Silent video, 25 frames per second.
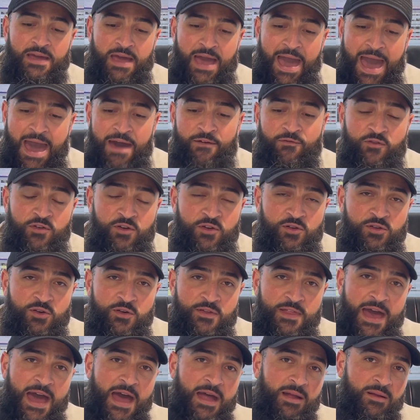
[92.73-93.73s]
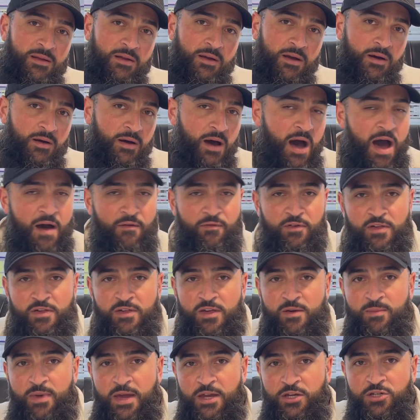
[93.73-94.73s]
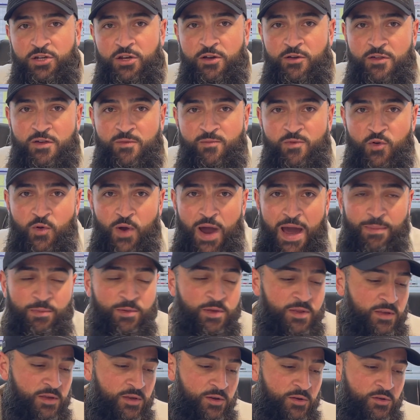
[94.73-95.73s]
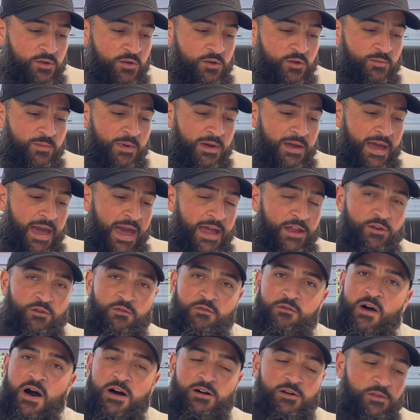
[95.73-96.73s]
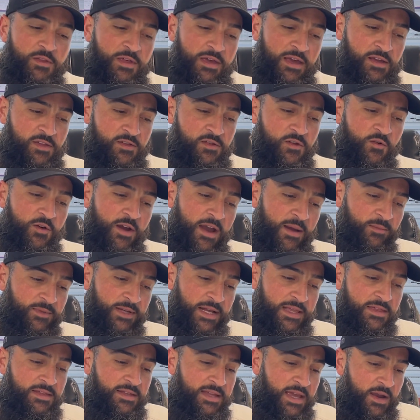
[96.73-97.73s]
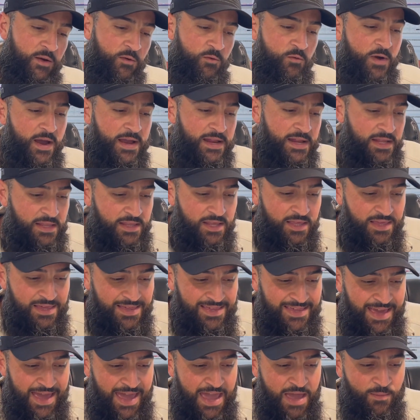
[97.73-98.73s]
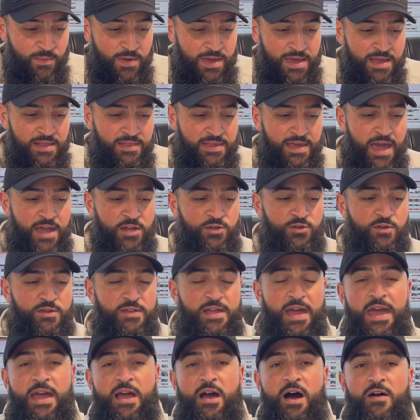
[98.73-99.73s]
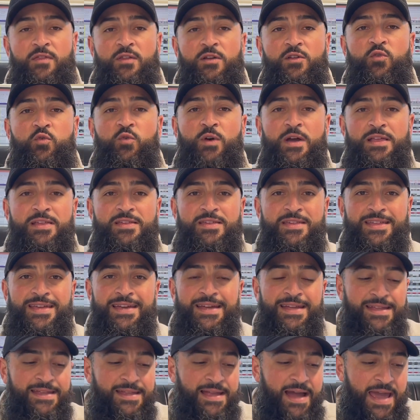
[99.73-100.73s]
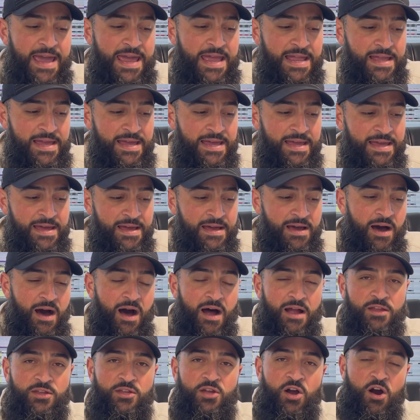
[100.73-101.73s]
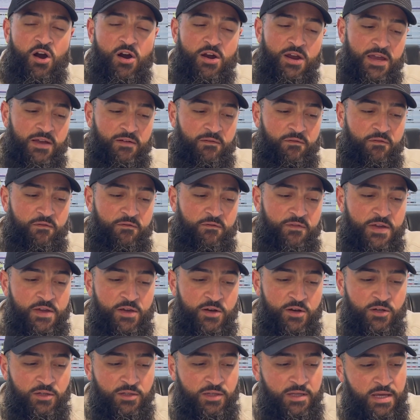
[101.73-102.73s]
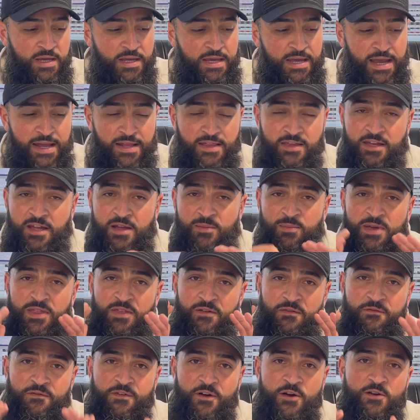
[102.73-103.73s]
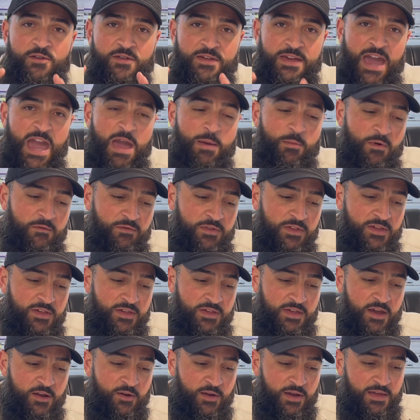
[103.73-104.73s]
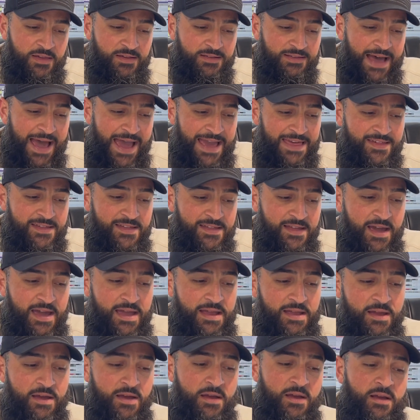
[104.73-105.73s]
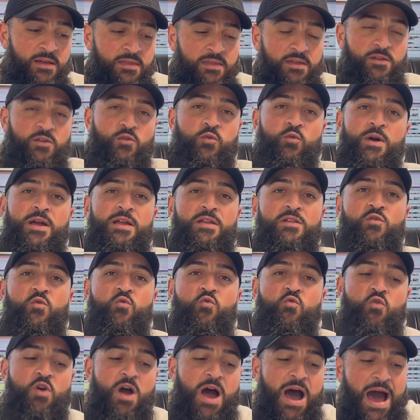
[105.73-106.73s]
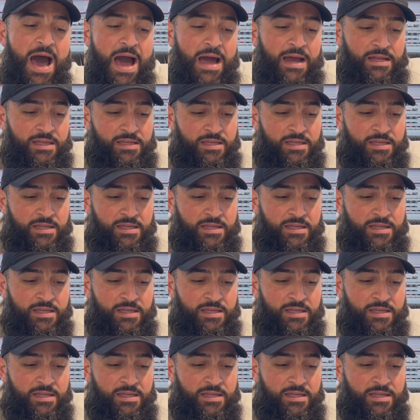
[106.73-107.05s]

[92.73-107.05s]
after you do that, obviously make sure you subscribe to the YouTube and you follow the Instagram. Let's dig right into this game. The Angels take on the Twins tonight on Target Field. It's going to be the first game of the series. Last night, the Twins rocking